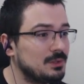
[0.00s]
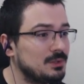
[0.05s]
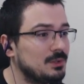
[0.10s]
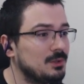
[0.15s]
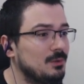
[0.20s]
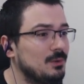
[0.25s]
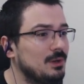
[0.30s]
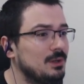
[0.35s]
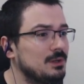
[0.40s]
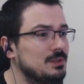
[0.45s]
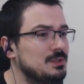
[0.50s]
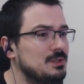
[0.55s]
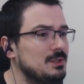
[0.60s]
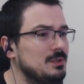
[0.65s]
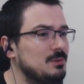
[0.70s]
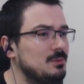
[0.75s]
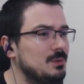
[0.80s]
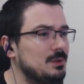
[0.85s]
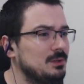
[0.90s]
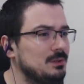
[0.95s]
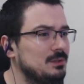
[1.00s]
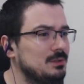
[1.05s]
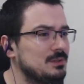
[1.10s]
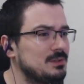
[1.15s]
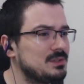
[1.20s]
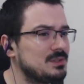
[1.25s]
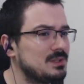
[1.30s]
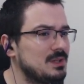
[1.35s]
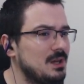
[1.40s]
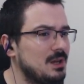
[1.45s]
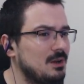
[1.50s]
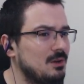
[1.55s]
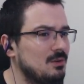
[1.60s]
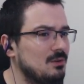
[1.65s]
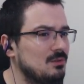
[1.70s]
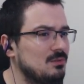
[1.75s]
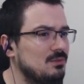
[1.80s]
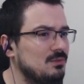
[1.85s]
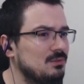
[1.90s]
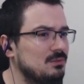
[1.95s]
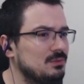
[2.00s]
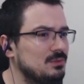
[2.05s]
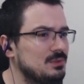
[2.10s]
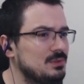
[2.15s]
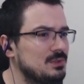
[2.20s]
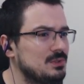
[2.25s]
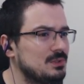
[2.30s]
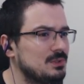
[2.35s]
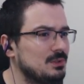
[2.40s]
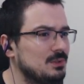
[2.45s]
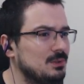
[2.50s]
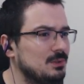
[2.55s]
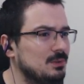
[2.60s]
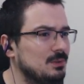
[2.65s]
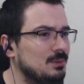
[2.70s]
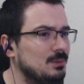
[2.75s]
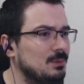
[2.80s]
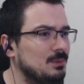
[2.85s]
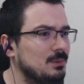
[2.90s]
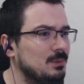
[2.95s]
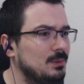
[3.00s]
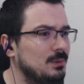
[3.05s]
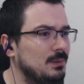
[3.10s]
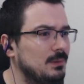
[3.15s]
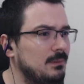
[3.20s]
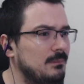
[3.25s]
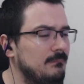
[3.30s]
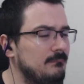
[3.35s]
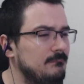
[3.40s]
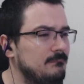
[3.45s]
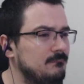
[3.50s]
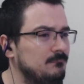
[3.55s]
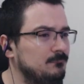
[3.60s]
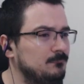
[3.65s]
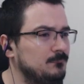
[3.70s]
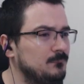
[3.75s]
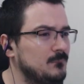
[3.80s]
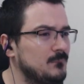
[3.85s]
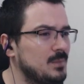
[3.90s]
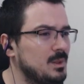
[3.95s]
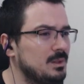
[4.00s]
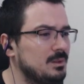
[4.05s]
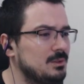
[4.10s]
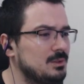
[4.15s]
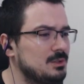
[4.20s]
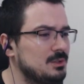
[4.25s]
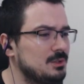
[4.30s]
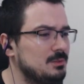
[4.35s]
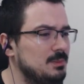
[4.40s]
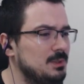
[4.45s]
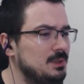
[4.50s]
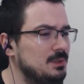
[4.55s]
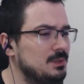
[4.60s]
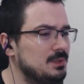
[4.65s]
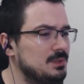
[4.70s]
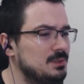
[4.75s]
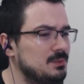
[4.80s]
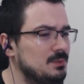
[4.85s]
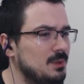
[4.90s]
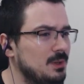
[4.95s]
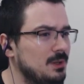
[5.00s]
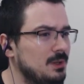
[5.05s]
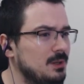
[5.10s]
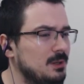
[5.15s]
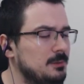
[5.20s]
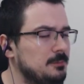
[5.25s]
no, I actually went south, so... should be this way.